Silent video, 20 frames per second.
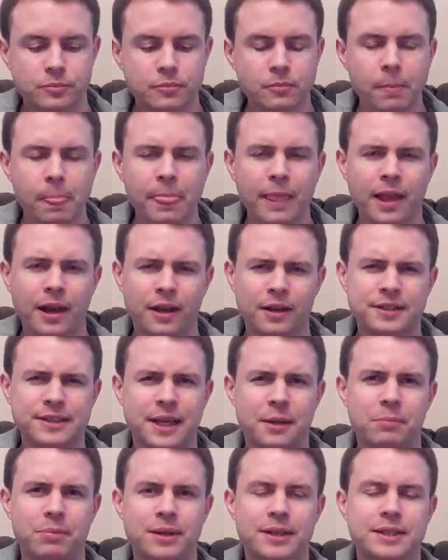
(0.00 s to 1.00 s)
Like I say,
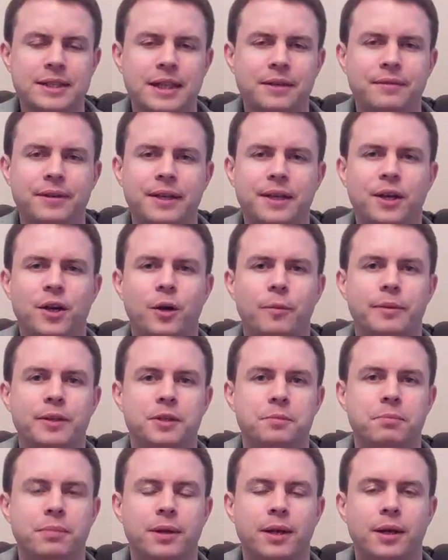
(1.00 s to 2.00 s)
please leave any comments
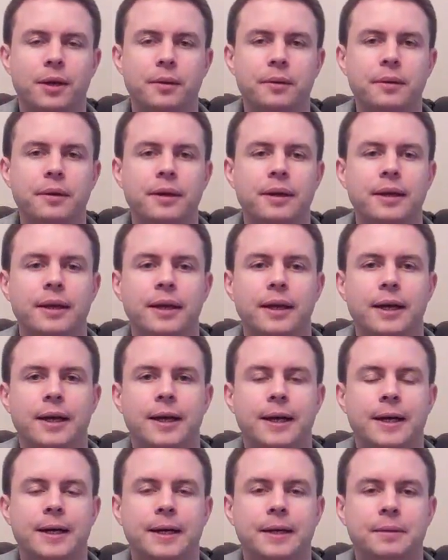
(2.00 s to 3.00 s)
below.
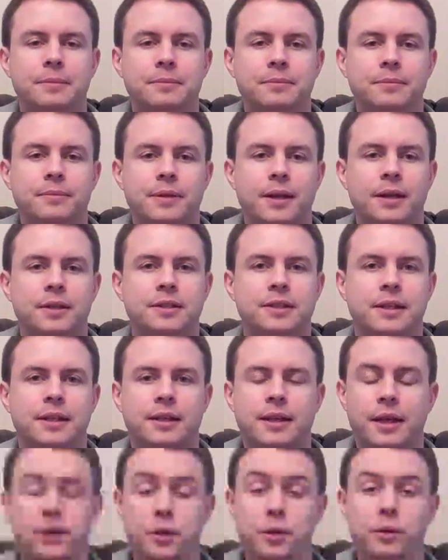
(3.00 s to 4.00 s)
I'd like to get
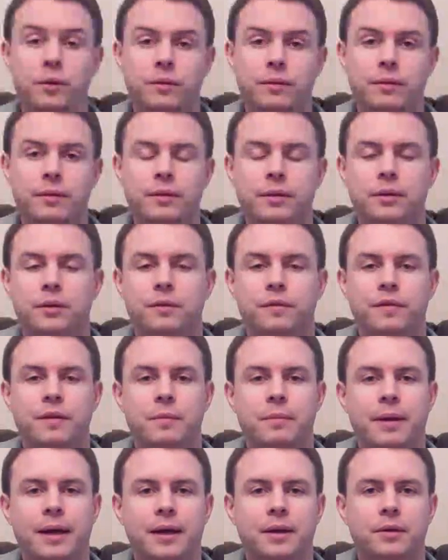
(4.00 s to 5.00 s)
your
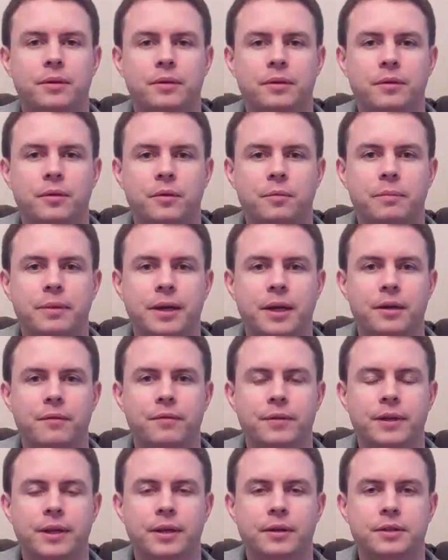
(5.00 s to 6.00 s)
feedback on pickup
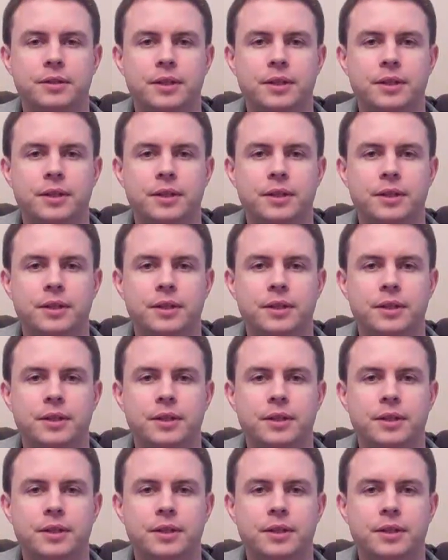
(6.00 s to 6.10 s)
videos.